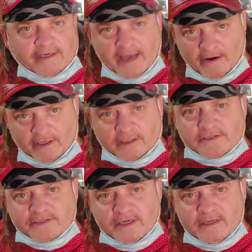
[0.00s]

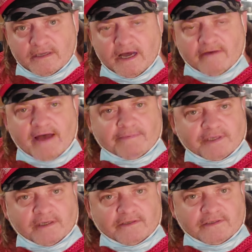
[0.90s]
calculus of
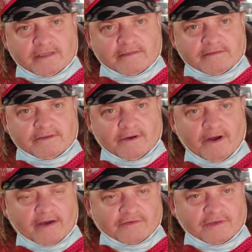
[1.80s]
absolutes that are
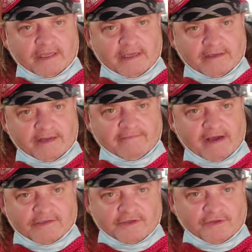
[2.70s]
actually
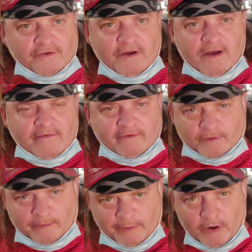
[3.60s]
identified as the two
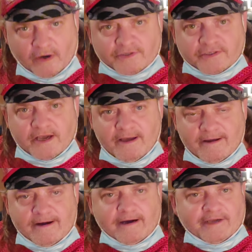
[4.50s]
vertical bars.
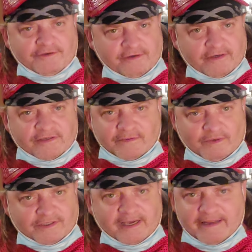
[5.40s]
Introducing
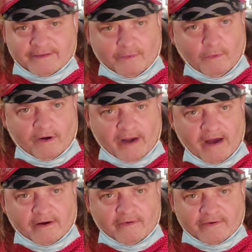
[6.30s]
once again the word
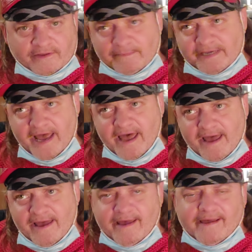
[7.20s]
algorithm,
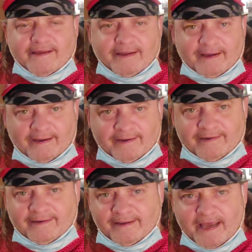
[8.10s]
yay!
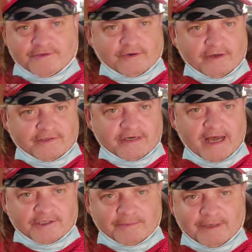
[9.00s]
Introducing
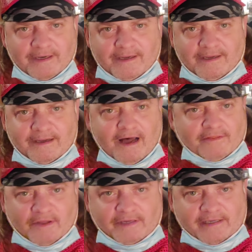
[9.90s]
algebra,
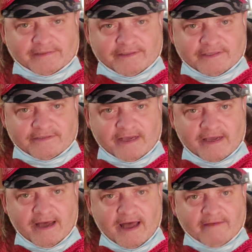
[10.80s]
although like to this
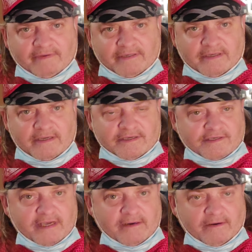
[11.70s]
day I haven't
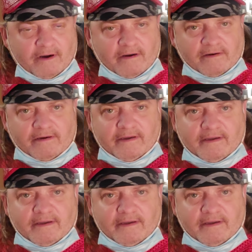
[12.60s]
seen or heard